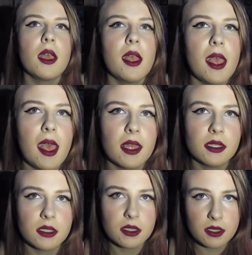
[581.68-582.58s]

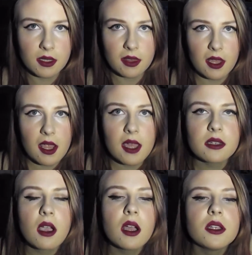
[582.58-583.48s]
and they had
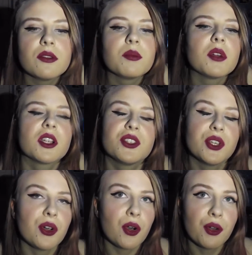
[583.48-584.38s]
kind of brushed
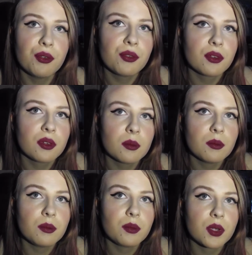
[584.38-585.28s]
it off
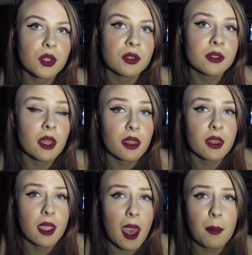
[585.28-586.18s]
because nothing
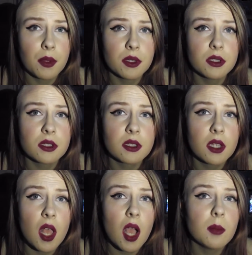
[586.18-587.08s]
happened.
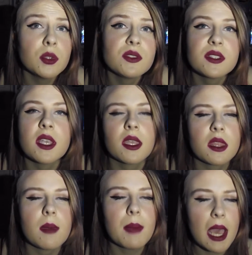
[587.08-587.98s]
I'm not saying
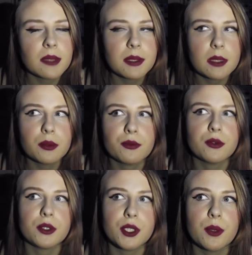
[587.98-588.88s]
they're bad people for
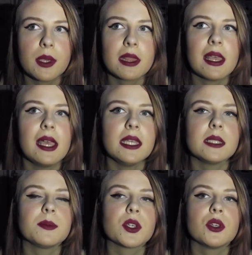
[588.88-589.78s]
doing that, it's
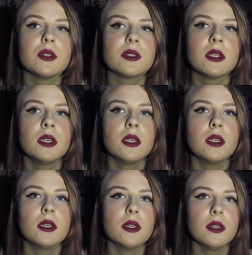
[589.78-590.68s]
because
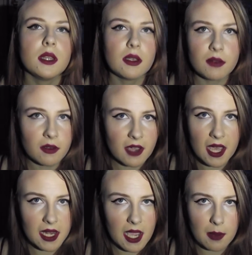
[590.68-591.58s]
they've never
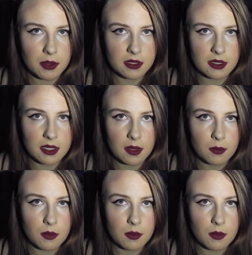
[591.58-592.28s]
had it happen to them.